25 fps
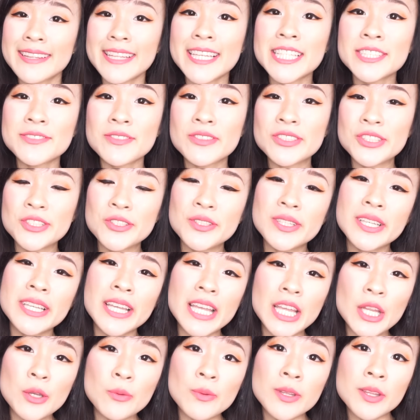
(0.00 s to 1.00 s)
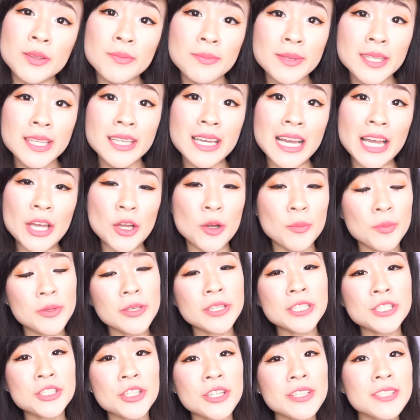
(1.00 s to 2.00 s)
Thanks for tuning in with me. I hope
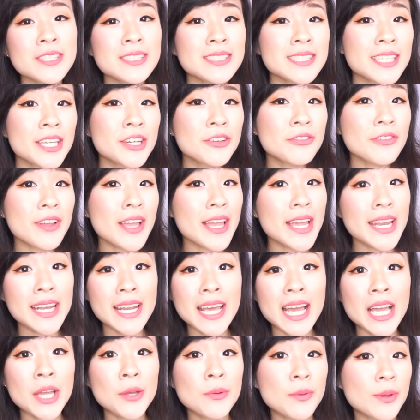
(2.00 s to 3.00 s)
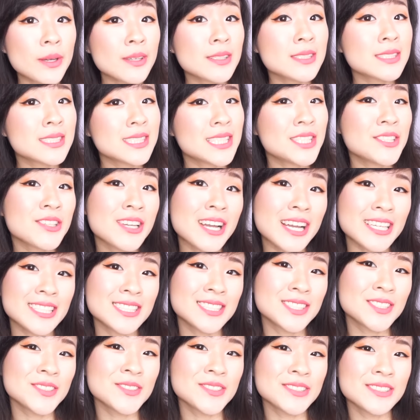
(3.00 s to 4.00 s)
you enjoyed yourself and I will see you
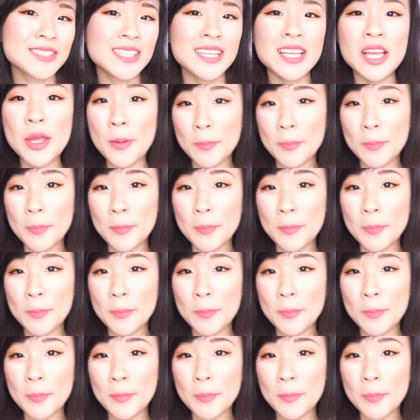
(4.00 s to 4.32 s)
guys soon.